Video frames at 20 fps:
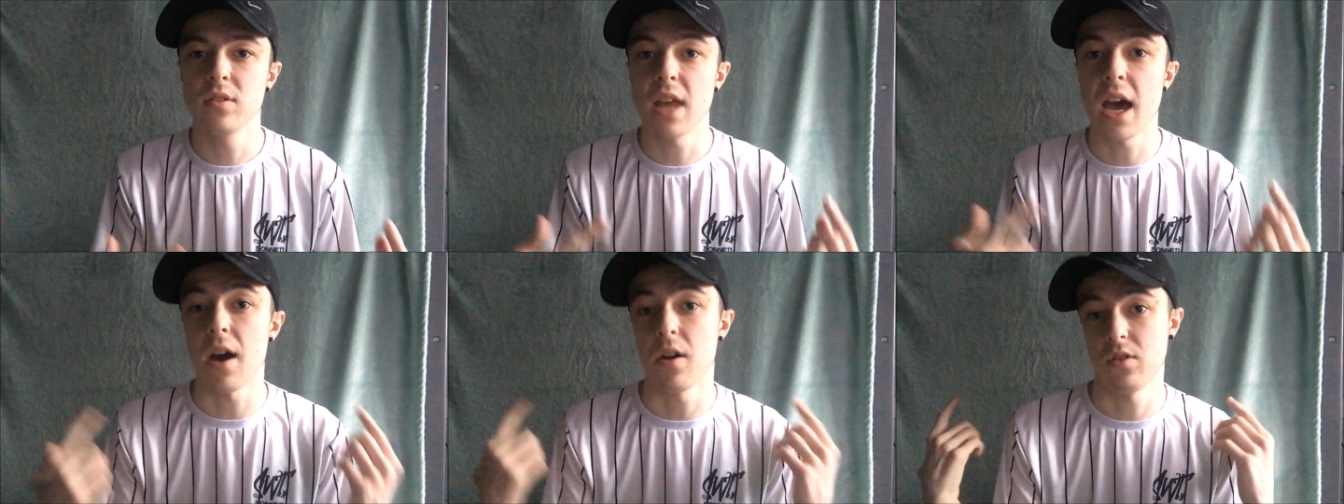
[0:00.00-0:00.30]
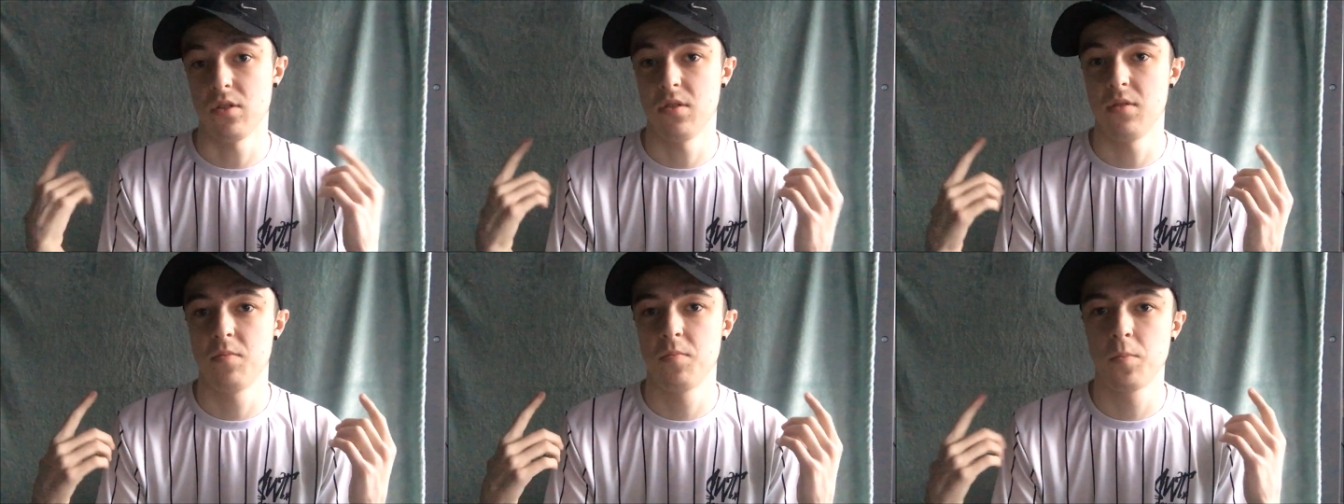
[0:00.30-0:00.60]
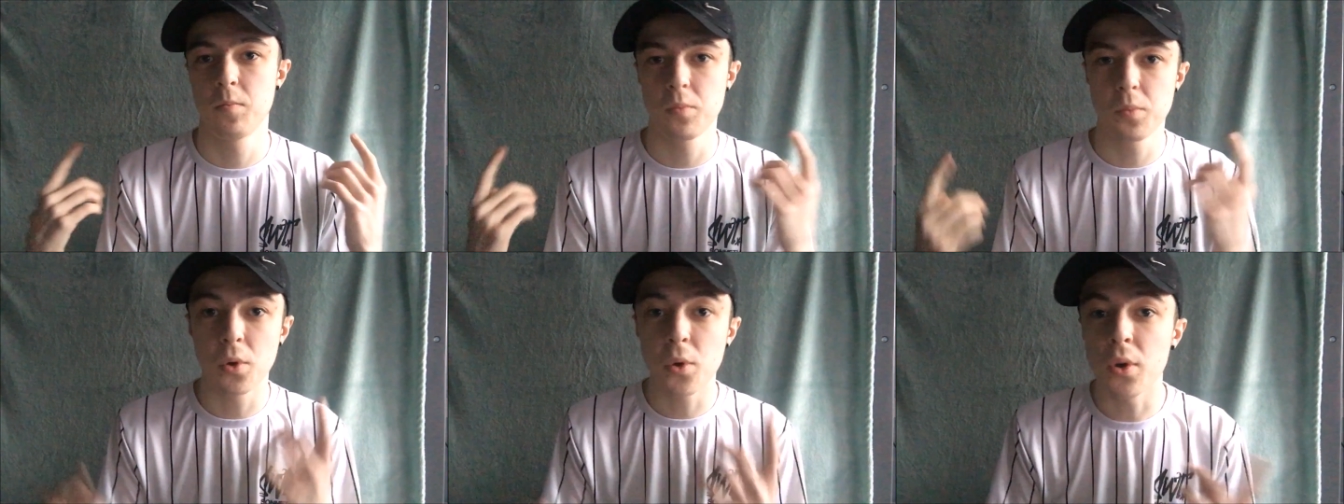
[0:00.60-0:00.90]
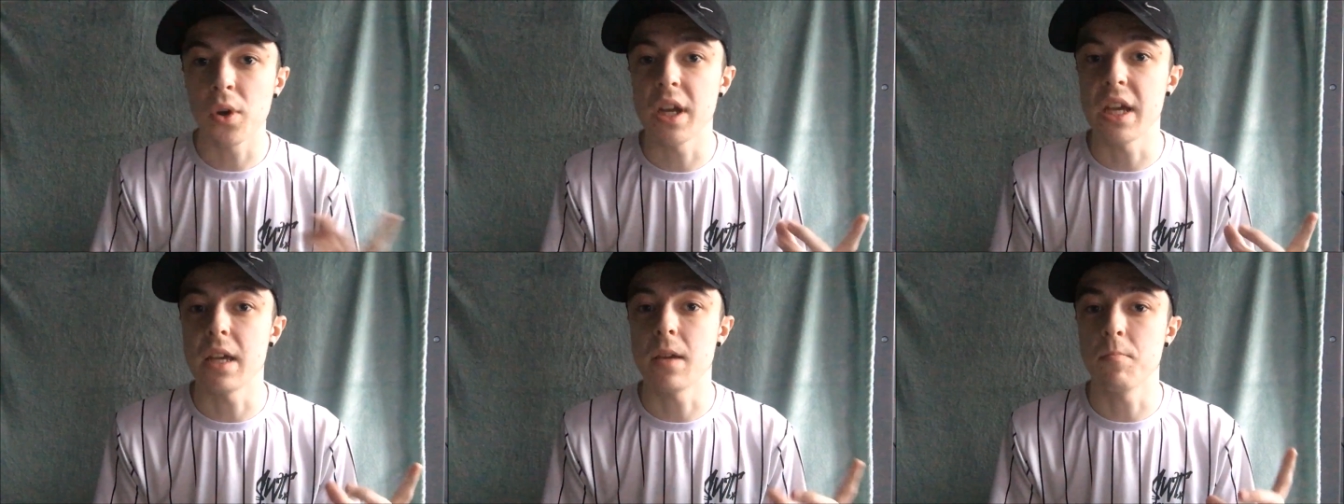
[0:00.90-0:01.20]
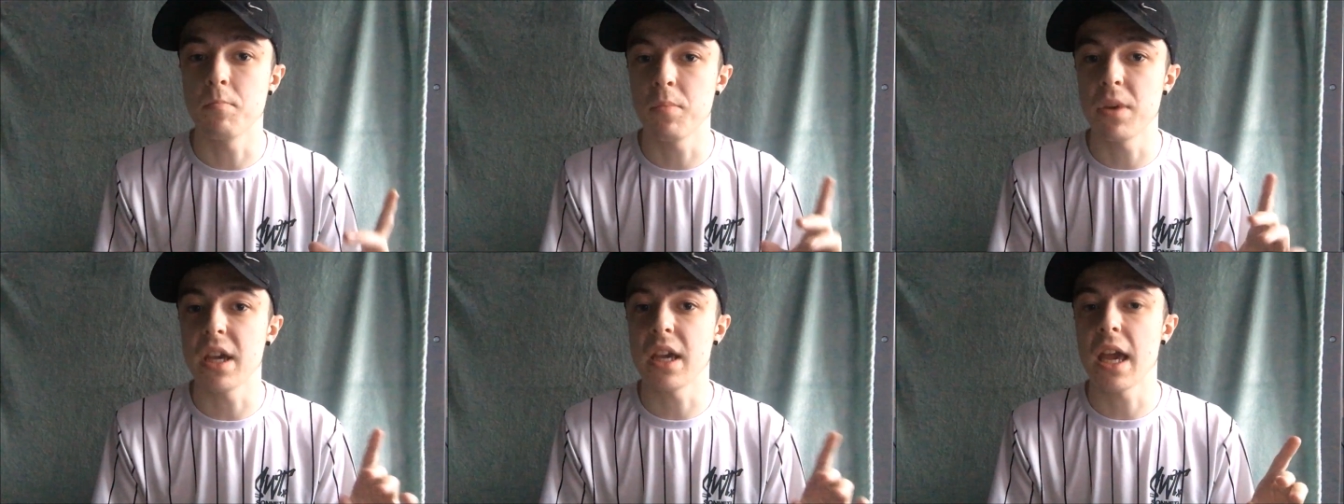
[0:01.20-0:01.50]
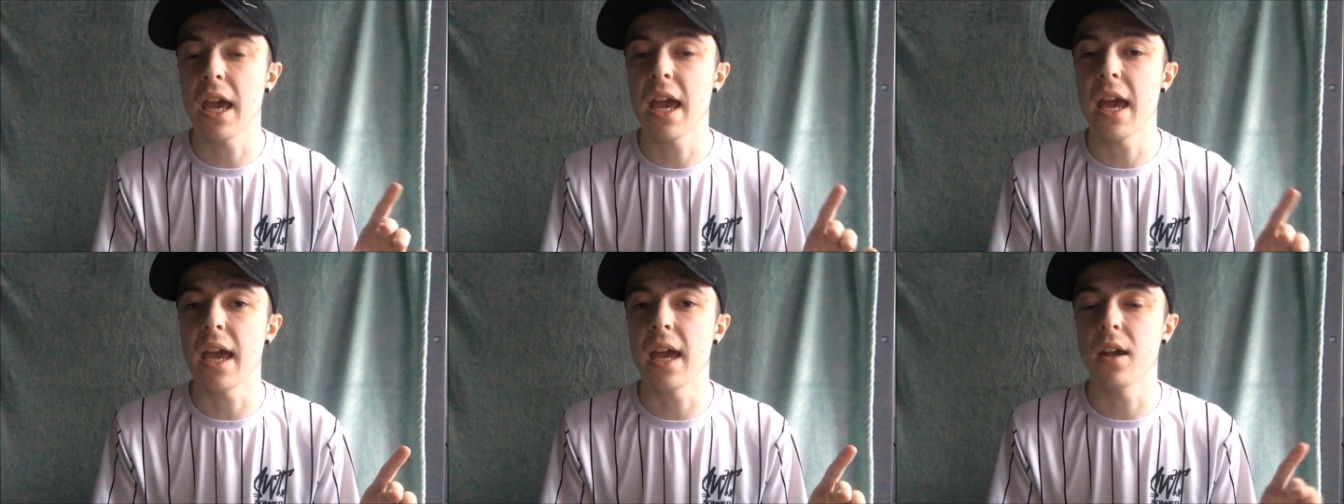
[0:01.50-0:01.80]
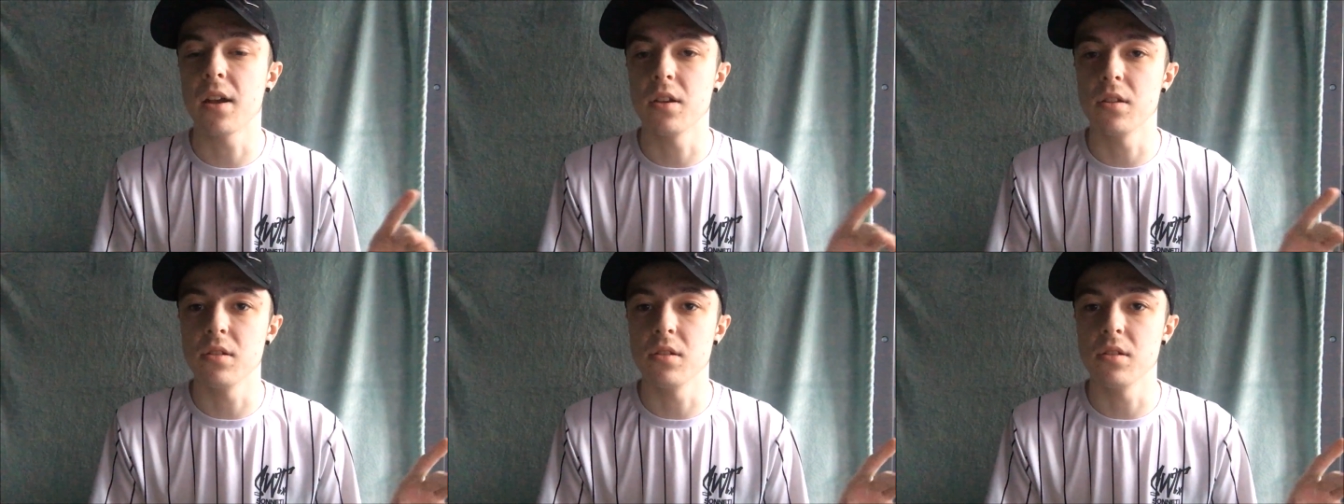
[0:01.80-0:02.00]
that was pretty big hit